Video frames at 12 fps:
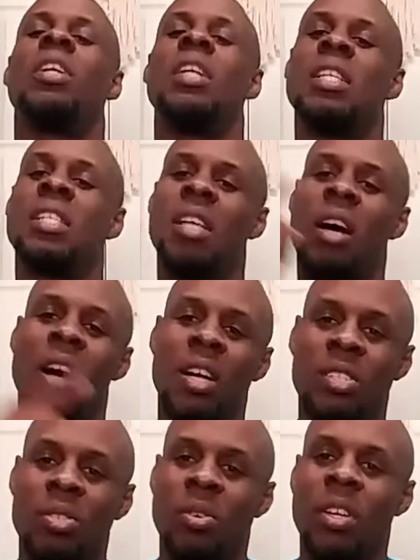is
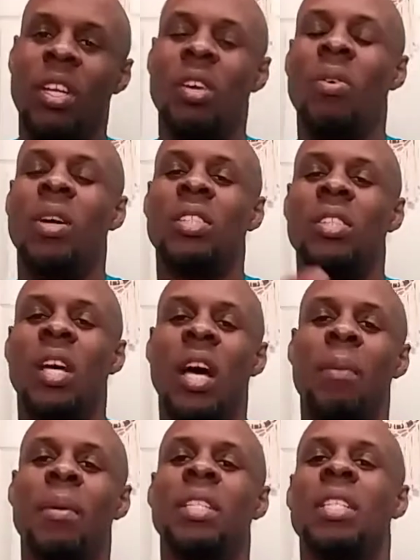also equal to
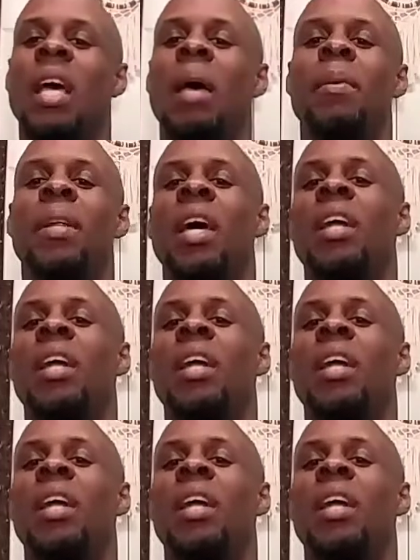common timing,